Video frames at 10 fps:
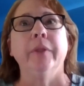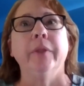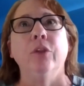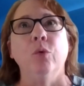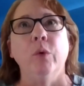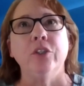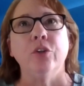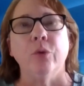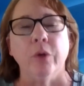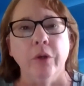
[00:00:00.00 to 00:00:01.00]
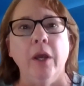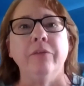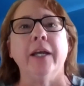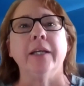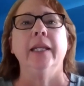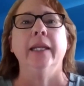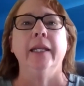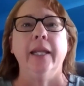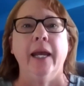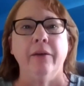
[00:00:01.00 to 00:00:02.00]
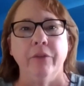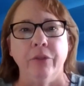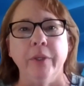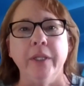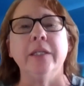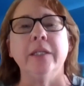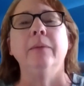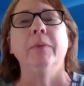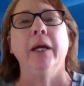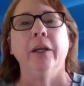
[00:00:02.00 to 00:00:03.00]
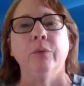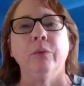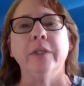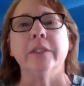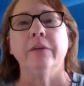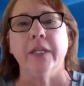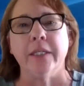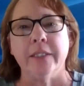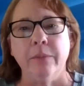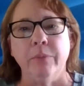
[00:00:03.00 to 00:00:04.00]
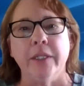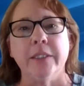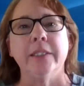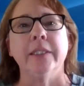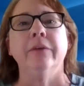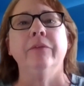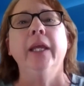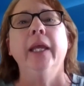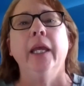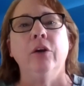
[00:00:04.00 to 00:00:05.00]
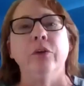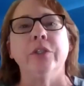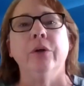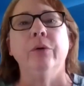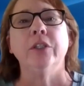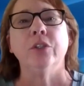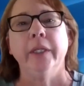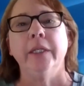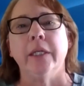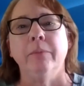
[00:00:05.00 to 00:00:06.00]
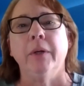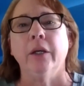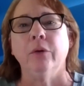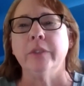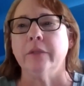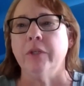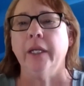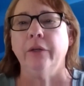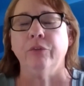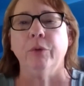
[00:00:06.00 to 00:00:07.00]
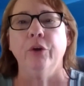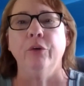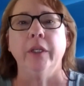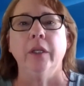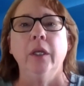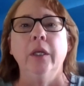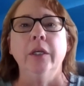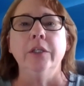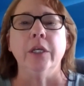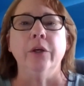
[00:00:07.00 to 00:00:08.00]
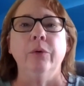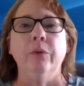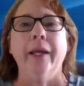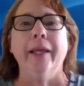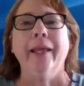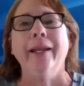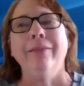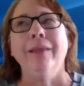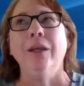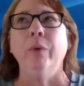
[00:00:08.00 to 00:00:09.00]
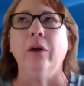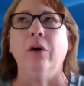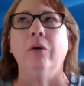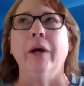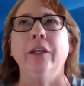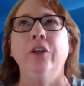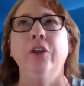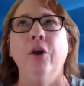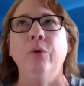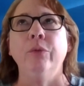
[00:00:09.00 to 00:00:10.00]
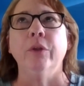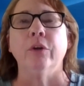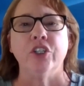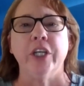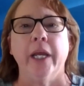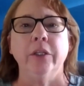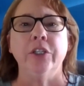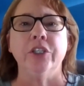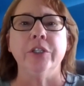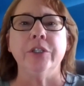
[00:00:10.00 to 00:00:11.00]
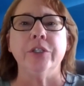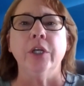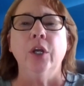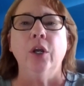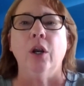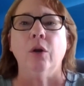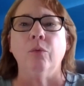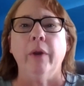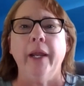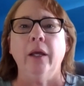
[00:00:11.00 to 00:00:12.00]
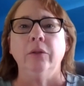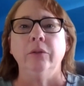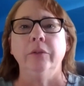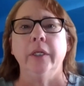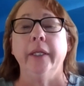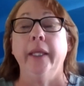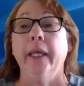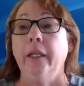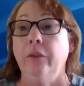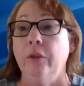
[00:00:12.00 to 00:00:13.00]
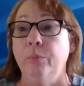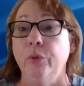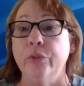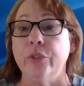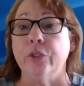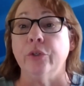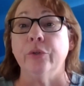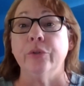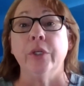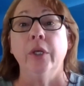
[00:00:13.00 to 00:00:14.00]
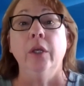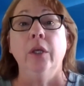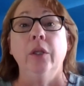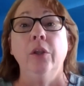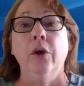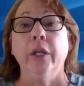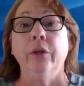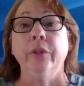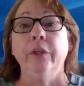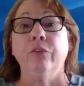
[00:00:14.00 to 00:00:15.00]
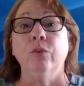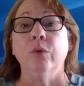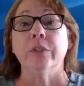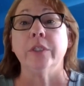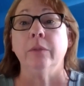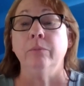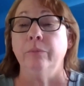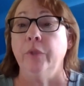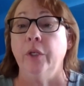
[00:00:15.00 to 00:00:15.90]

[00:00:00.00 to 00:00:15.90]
the ones who are not vaccinated have a 3-time higher risk of testing positive and also a 20-time higher risk of dying from COVID. So, and I think I know there are challenges around getting the boosters, not only for some,